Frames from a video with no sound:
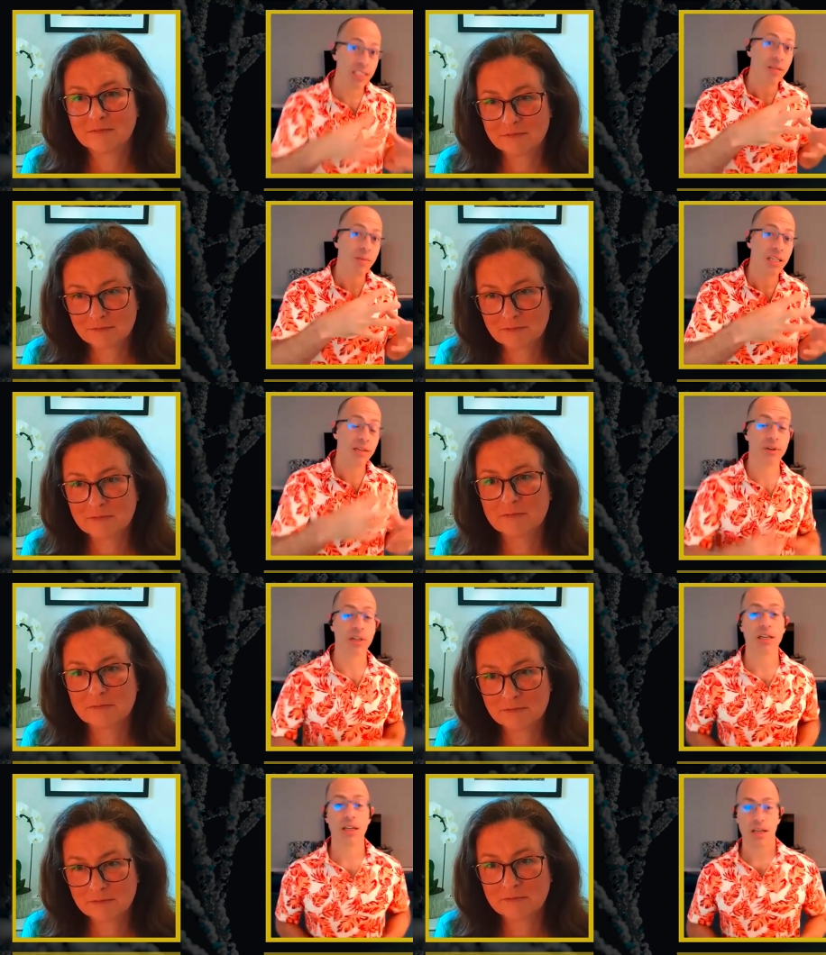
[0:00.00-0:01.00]
Speaker 1: something
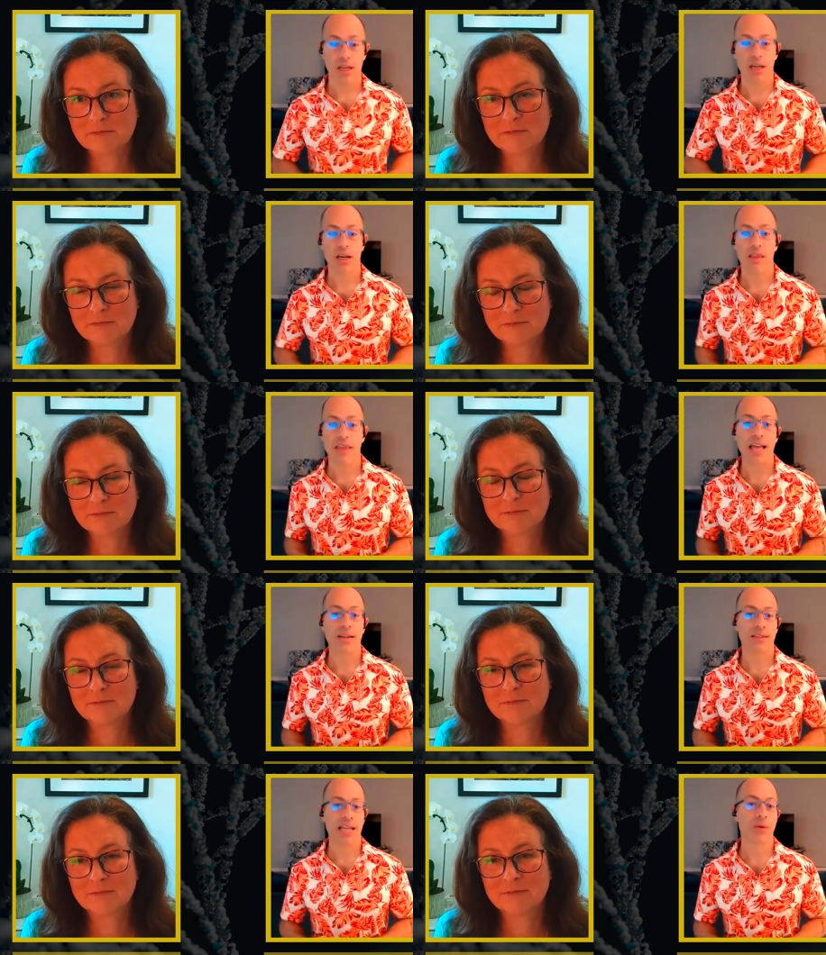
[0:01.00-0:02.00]
different,
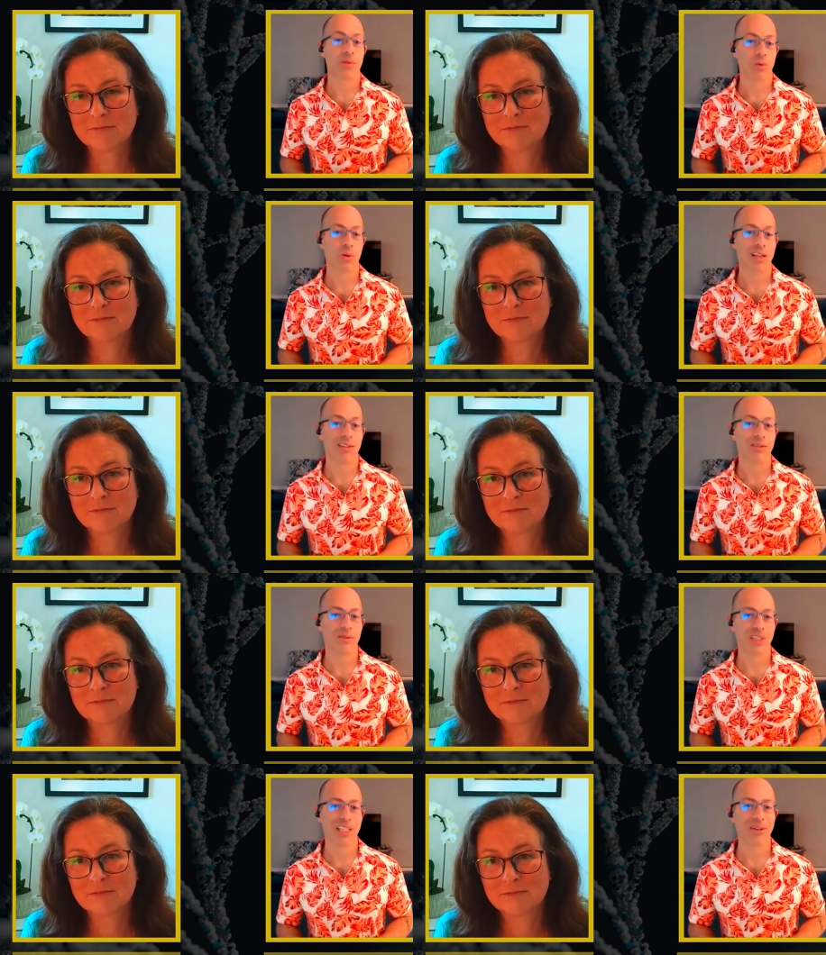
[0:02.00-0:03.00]
that was what
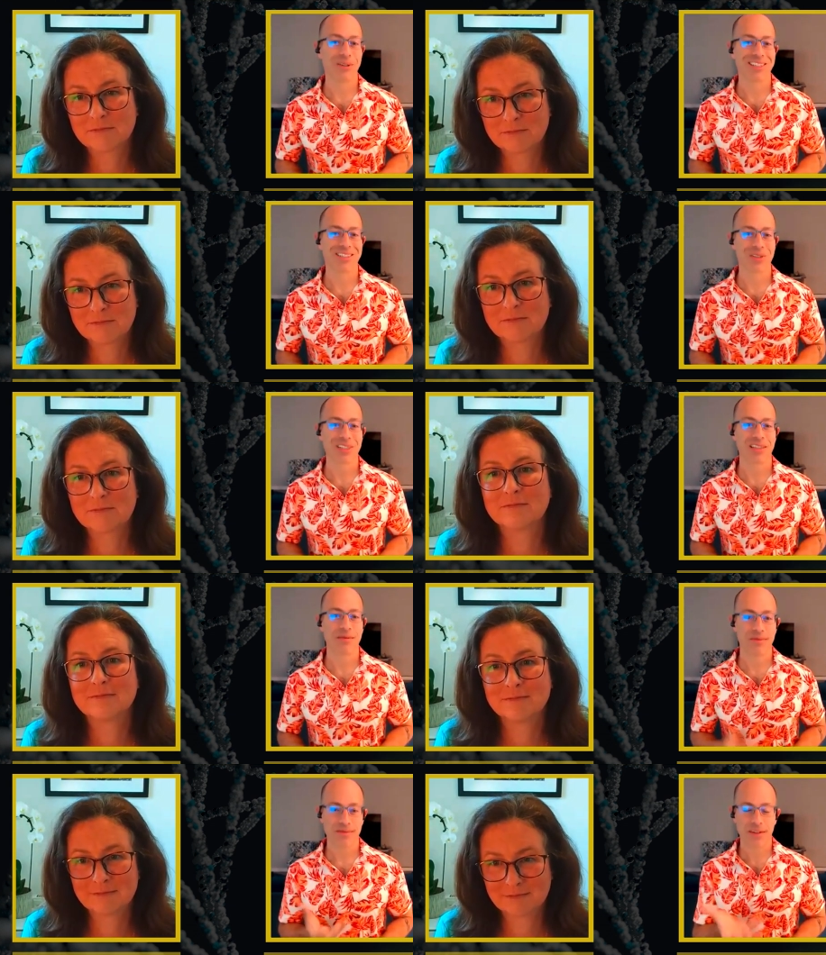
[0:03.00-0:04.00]
really was
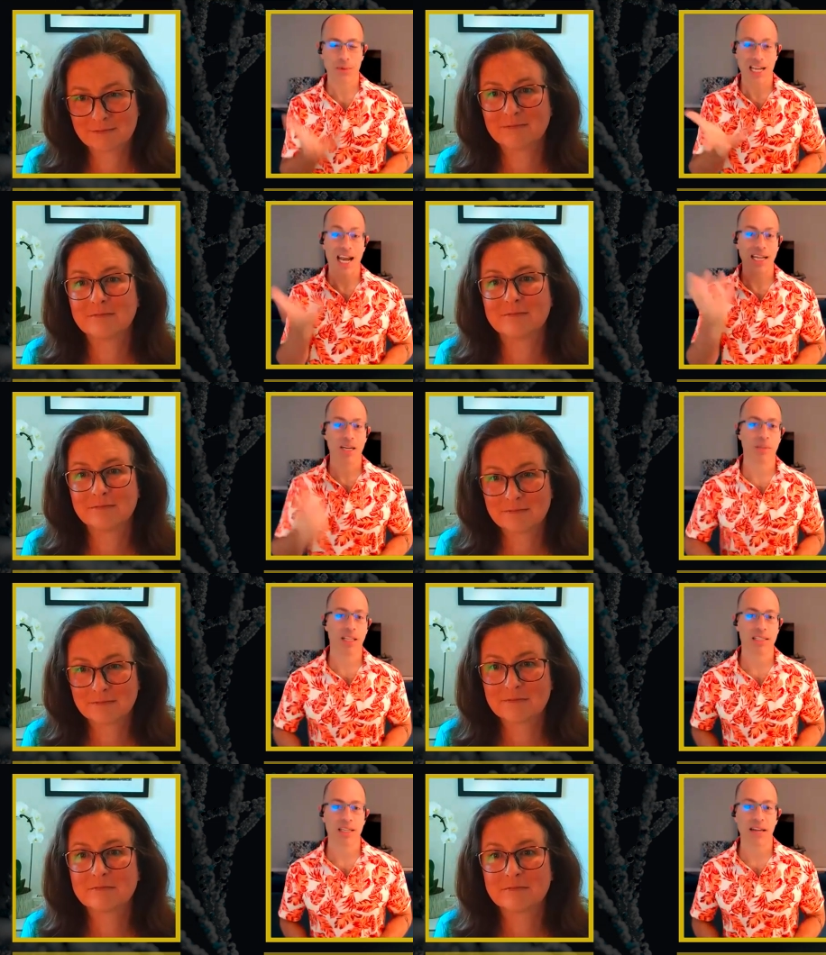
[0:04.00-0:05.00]
hiding in
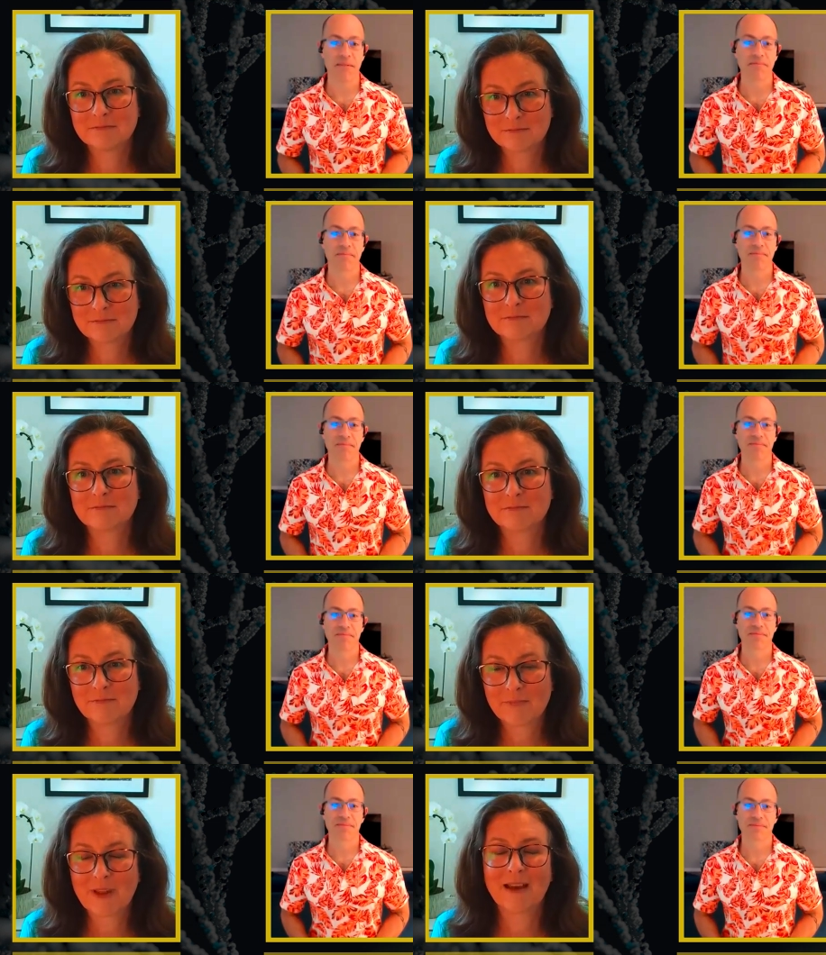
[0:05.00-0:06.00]
plain sight.
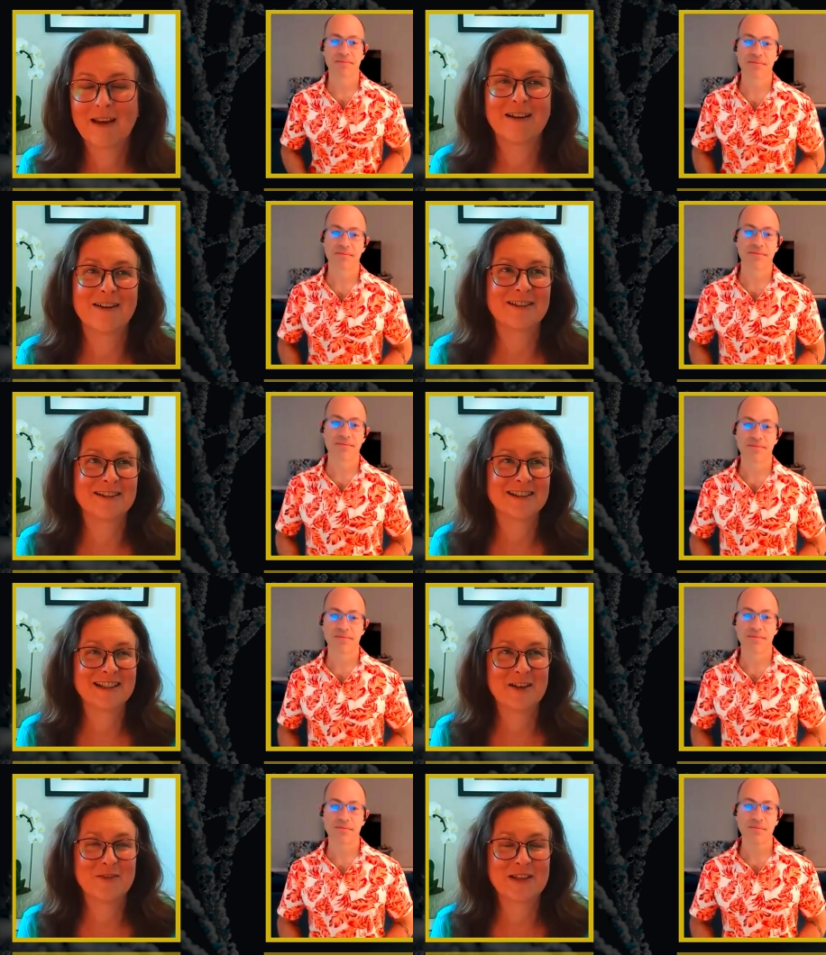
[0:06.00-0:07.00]
Speaker 2: Oh, I
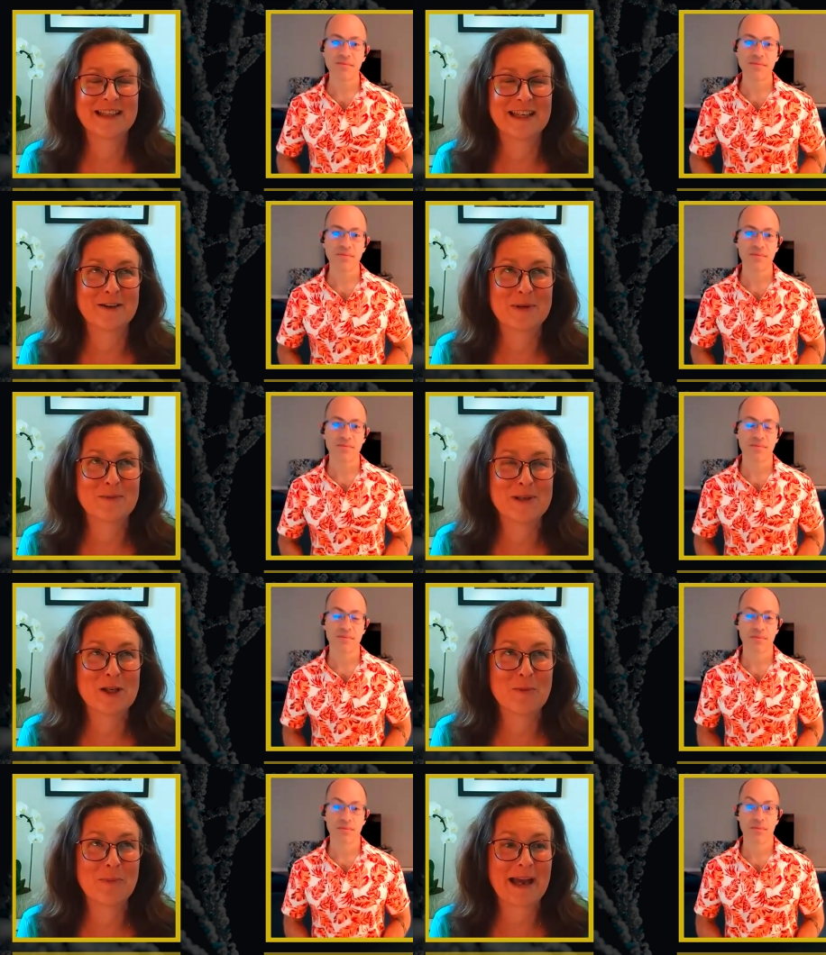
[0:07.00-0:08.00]
love it. Yeah, when we
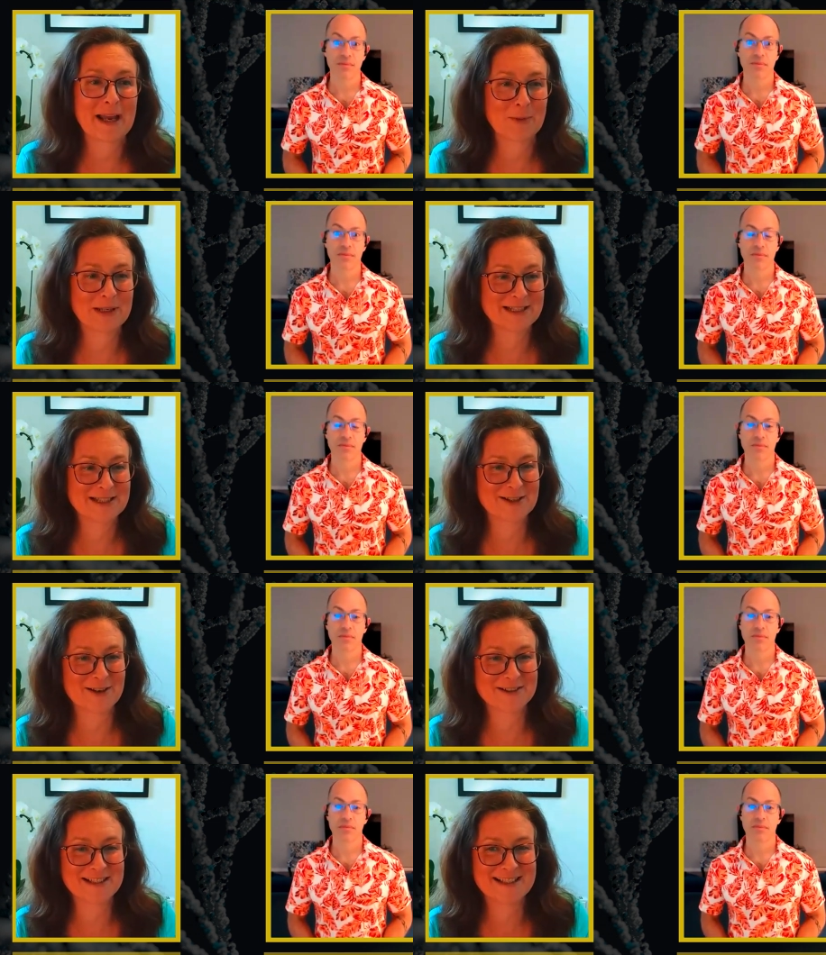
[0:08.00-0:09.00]
look back, we can
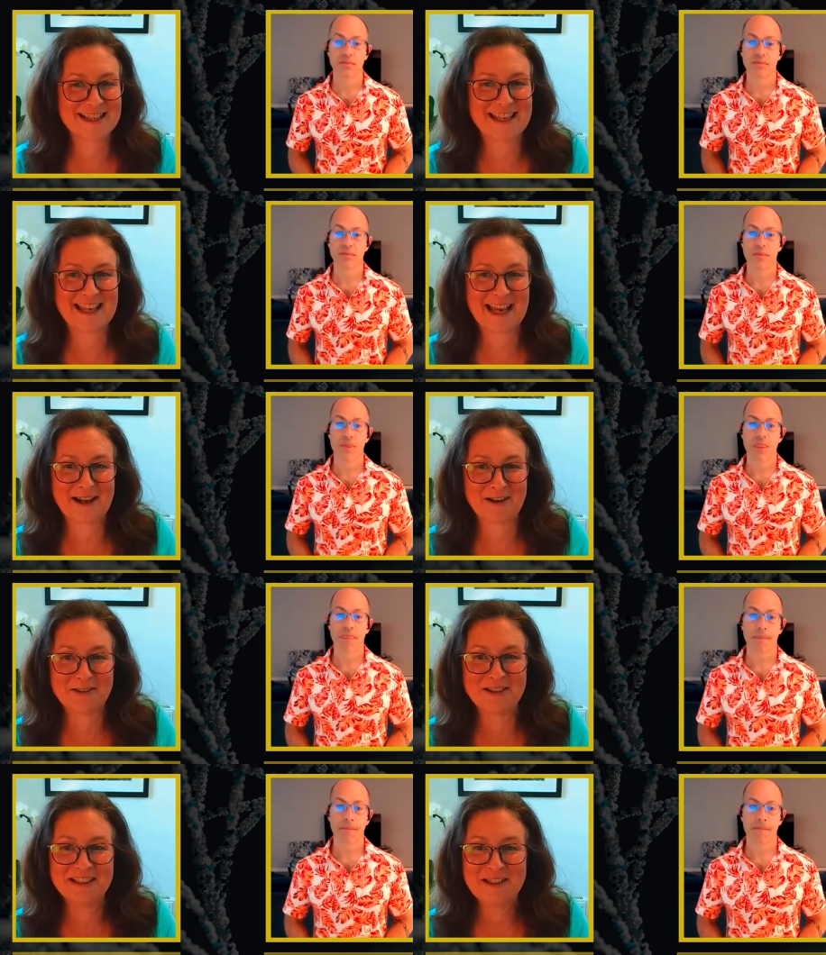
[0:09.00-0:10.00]
start to see
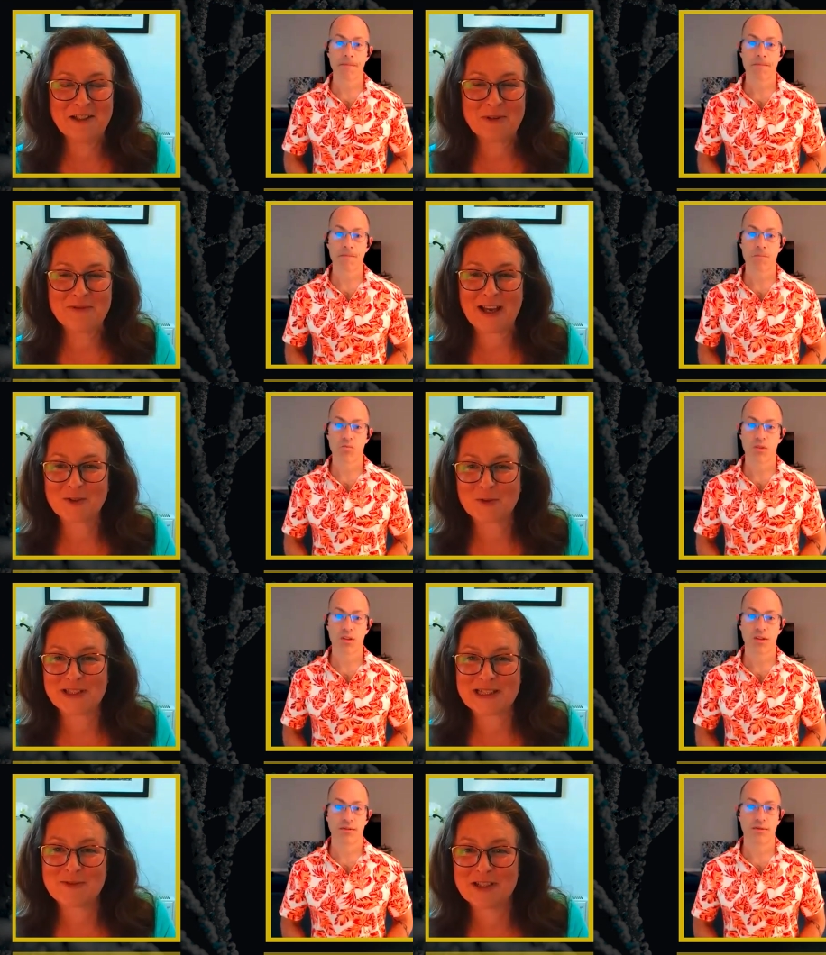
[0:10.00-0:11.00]
how we've had all
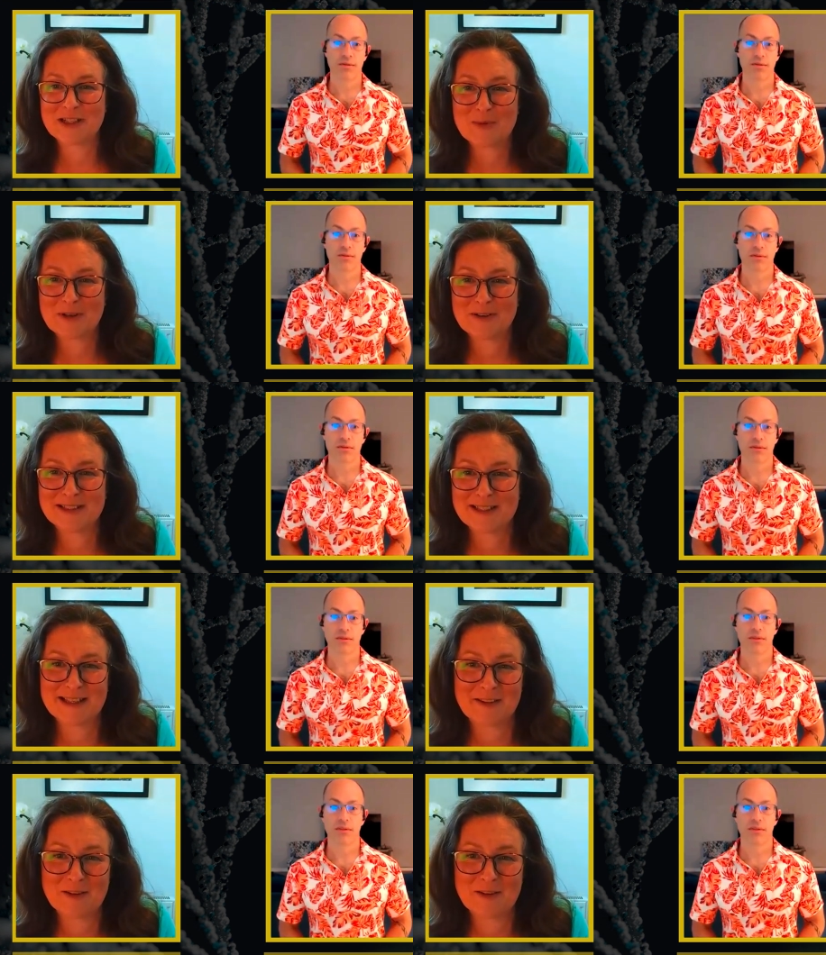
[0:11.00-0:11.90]
these different experiences, how